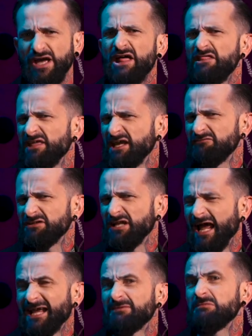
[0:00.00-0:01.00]
Think of it
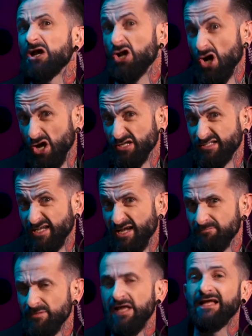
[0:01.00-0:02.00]
like
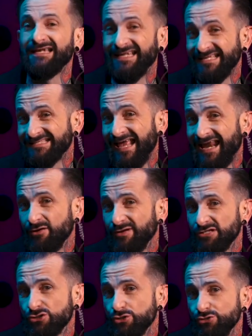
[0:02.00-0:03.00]
Gaza, less angry
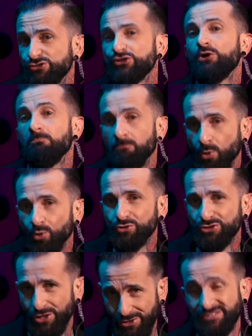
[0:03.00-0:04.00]
Jews, more
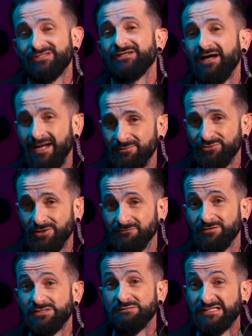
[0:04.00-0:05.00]
jokes. I'm John
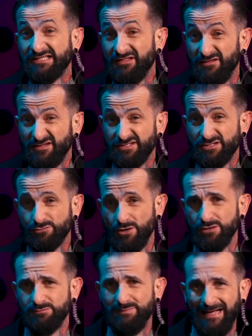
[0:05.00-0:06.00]
Vlismas. This is Roast